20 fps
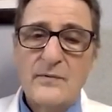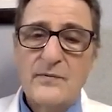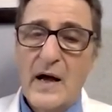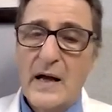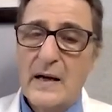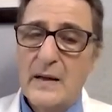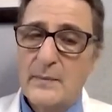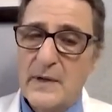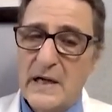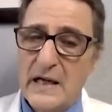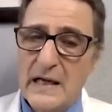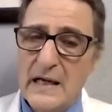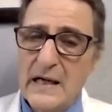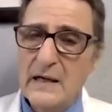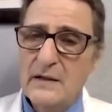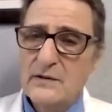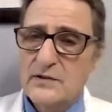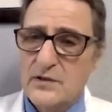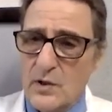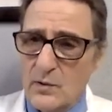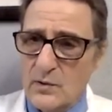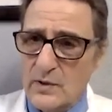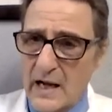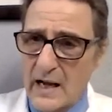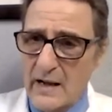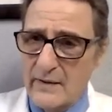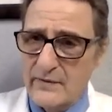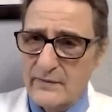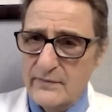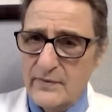Vitamin E is shown to
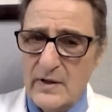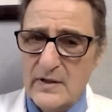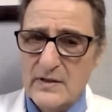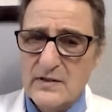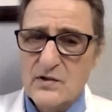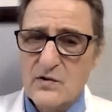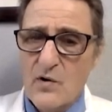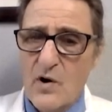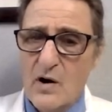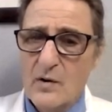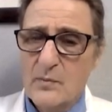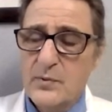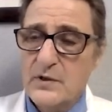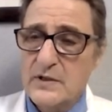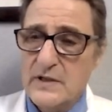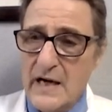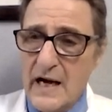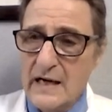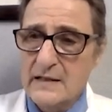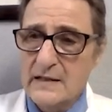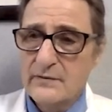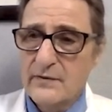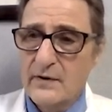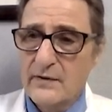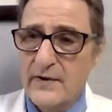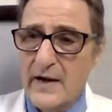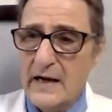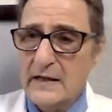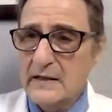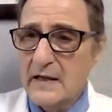have a very strong protective
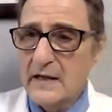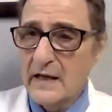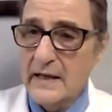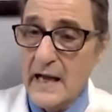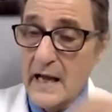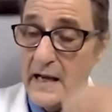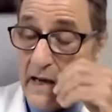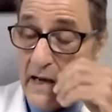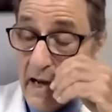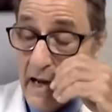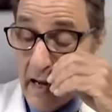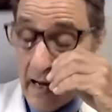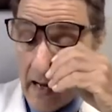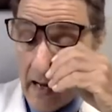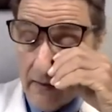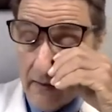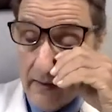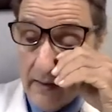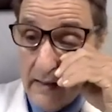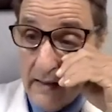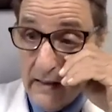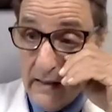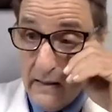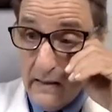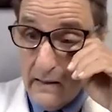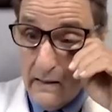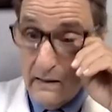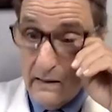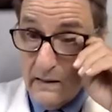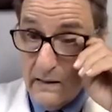effect. Again,
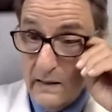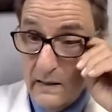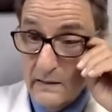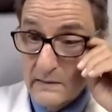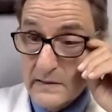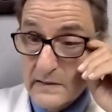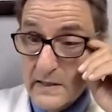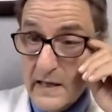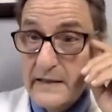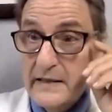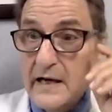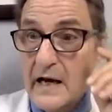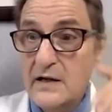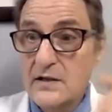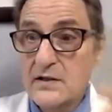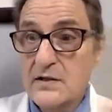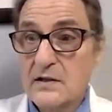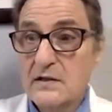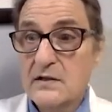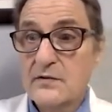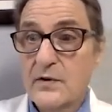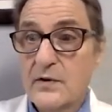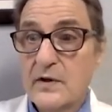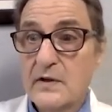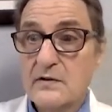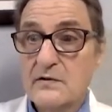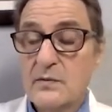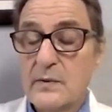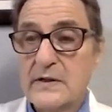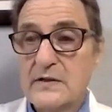the uh, citations for
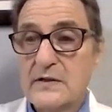this